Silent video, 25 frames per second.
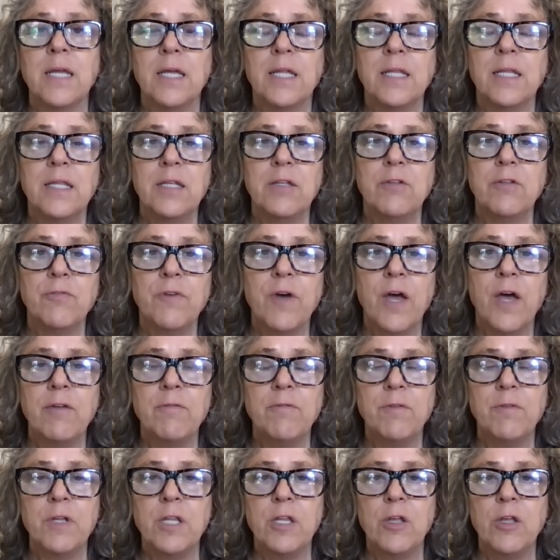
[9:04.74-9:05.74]
these
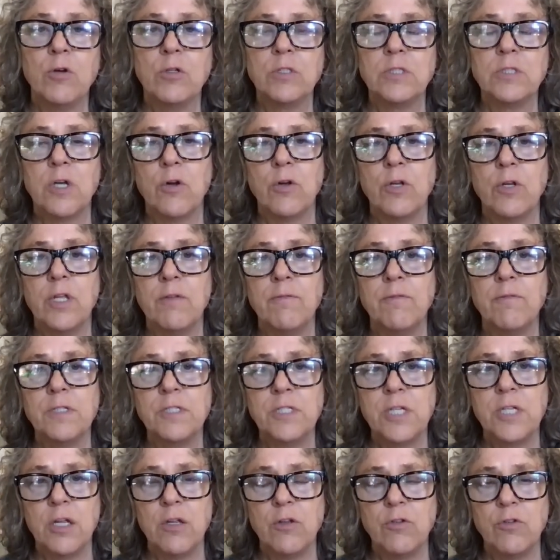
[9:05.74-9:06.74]
5 videos are an
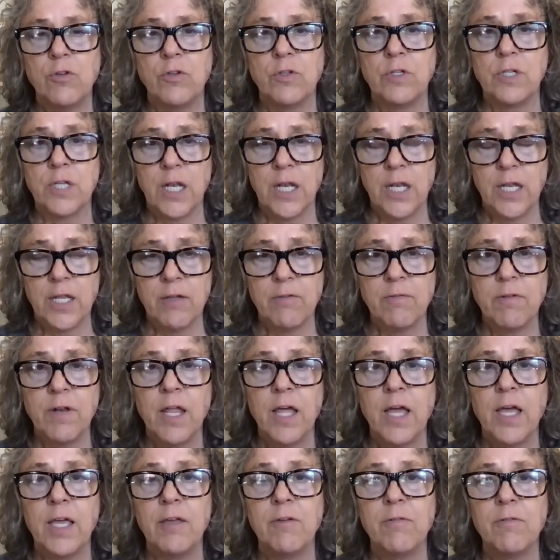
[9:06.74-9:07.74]
invitation to live
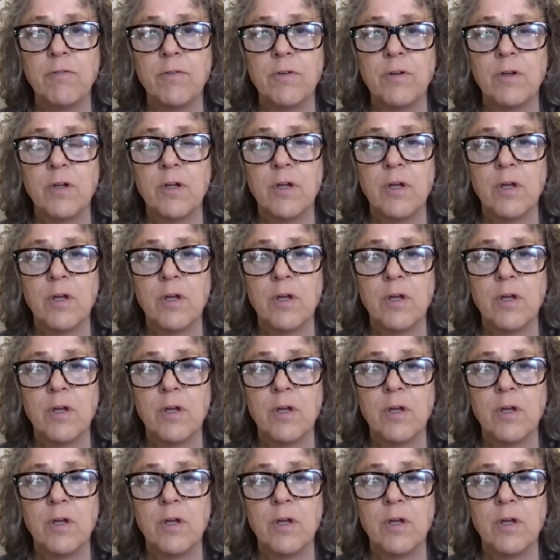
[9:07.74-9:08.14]
life